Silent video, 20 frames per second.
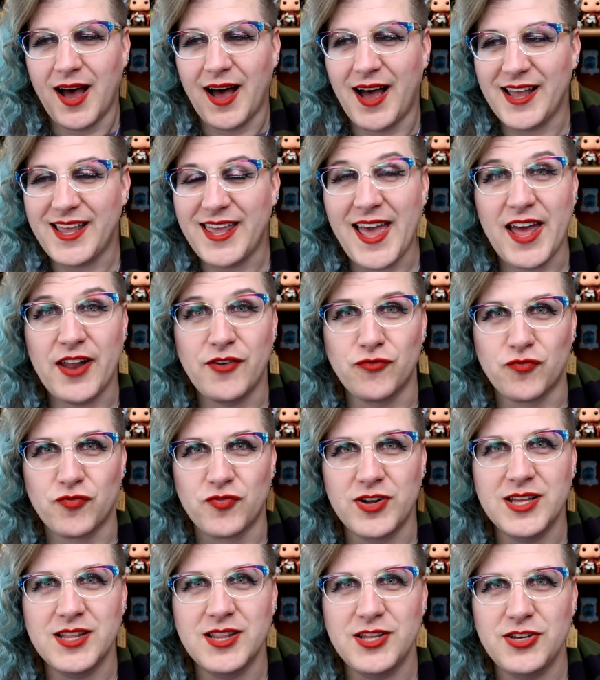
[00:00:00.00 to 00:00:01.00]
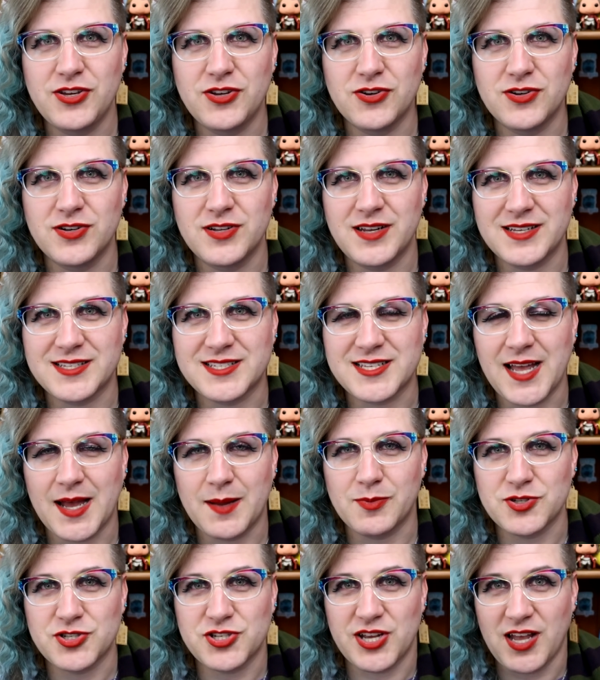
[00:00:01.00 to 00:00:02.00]
Again, really good
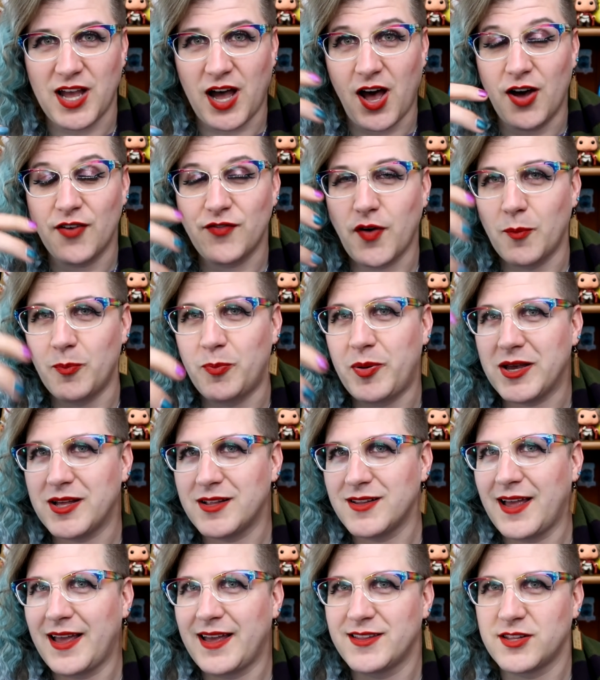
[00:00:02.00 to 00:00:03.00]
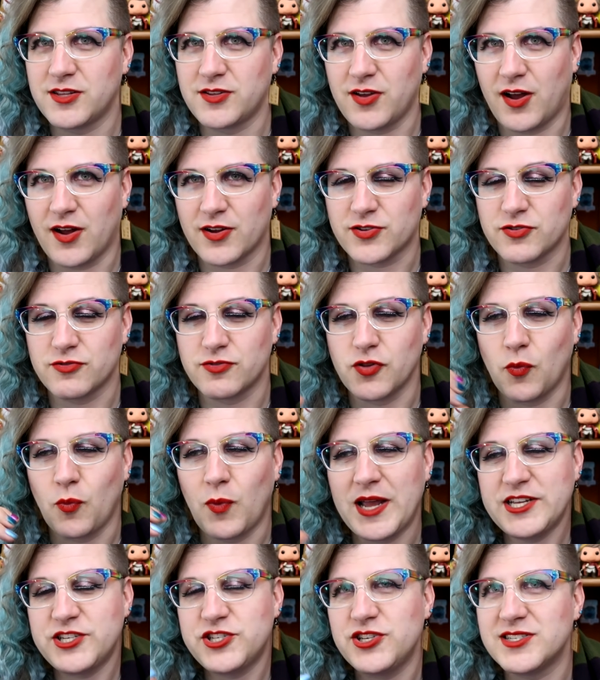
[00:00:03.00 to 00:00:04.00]
establishing of Bill and the Doctor and the
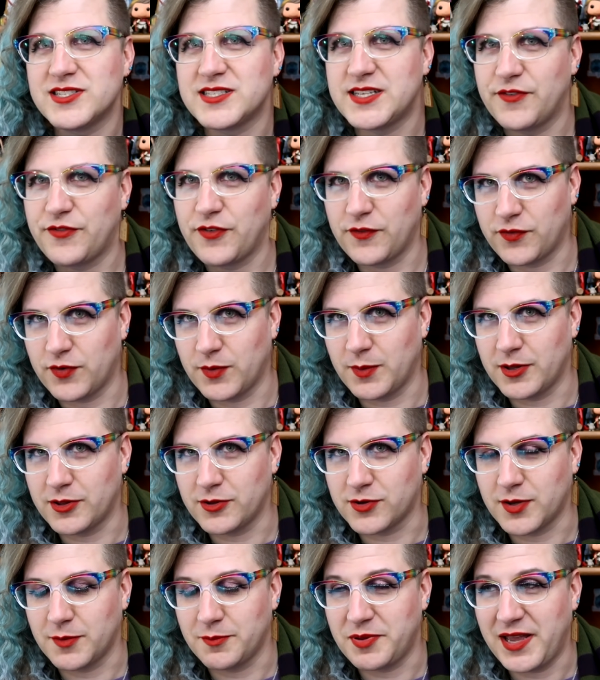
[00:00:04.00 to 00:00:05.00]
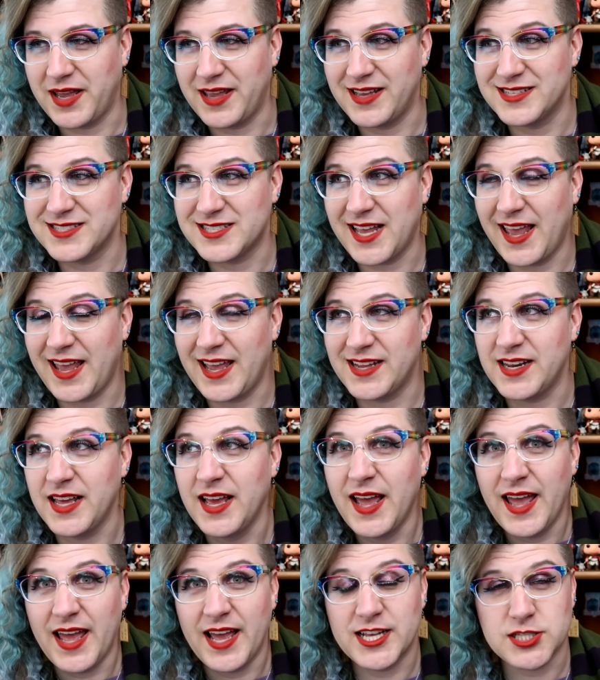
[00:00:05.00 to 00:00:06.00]
way she is different from other companions. And
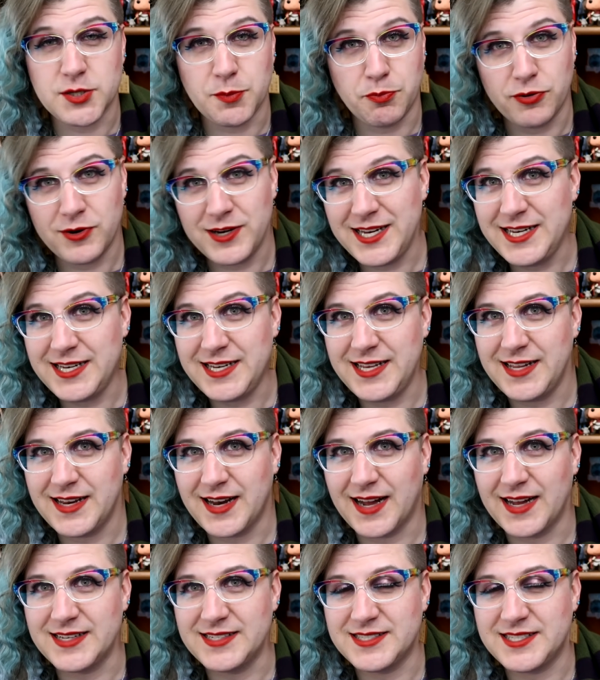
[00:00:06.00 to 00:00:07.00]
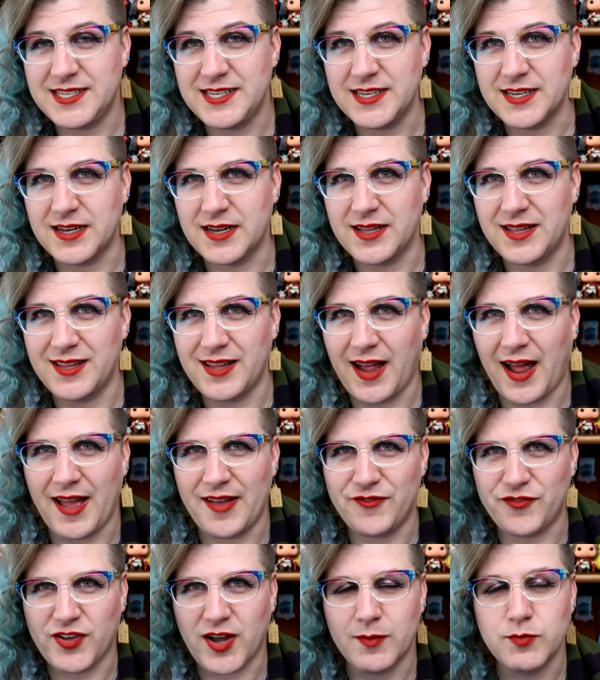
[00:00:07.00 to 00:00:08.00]
it's a pretty neat idea, and
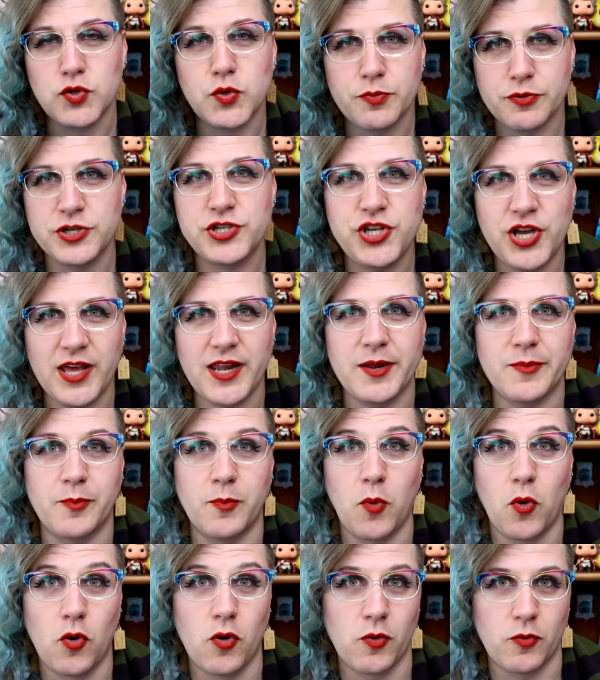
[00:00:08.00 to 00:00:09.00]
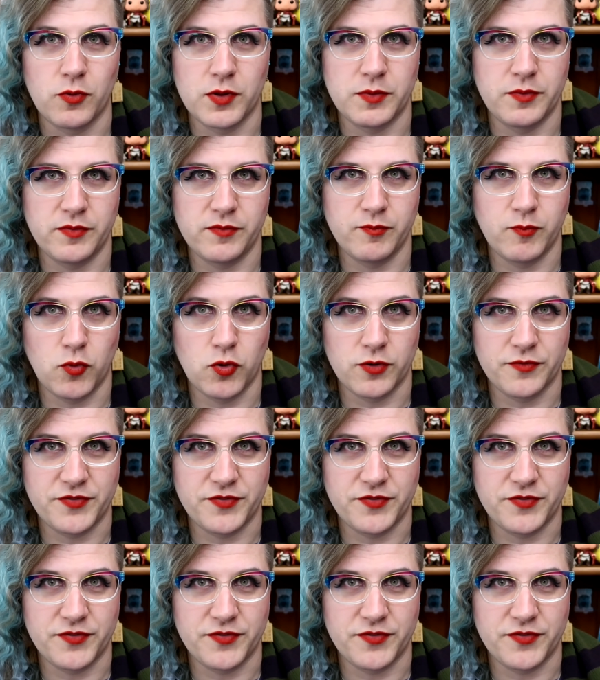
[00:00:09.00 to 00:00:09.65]
I've come to appreciate it more with more